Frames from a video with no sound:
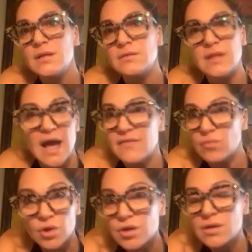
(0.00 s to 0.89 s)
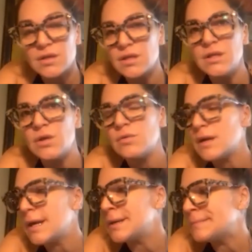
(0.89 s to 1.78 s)
live work, you know.
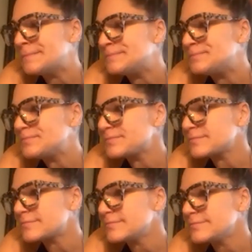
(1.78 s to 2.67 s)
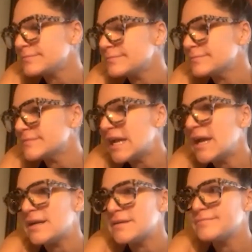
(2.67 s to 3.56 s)
Um,
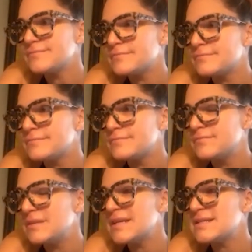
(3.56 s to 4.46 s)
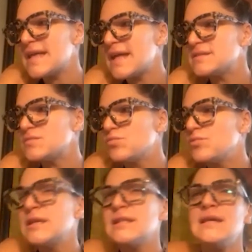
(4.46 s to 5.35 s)
yeah. Because that's
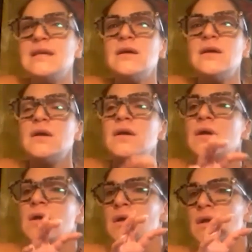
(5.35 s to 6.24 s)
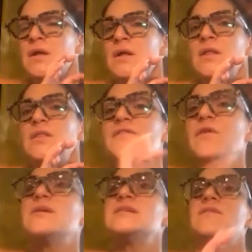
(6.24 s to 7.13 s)
really the
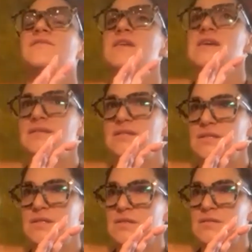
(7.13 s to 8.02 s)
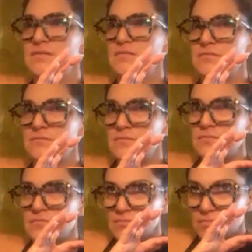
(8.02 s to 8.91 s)
focus of this
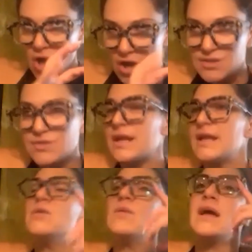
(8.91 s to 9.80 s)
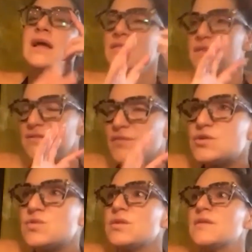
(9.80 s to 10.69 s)
concert anyway and this
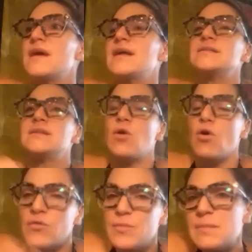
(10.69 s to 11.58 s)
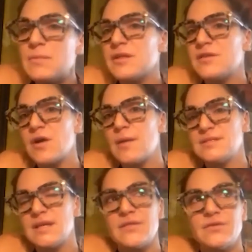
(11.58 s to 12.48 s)
virtual event and all the people that have come
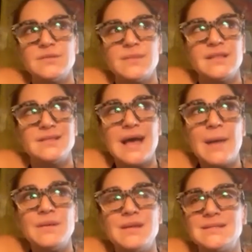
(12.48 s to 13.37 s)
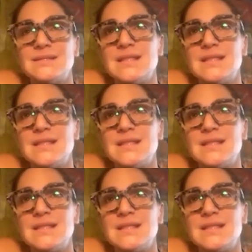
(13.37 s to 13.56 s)
together to make this happen is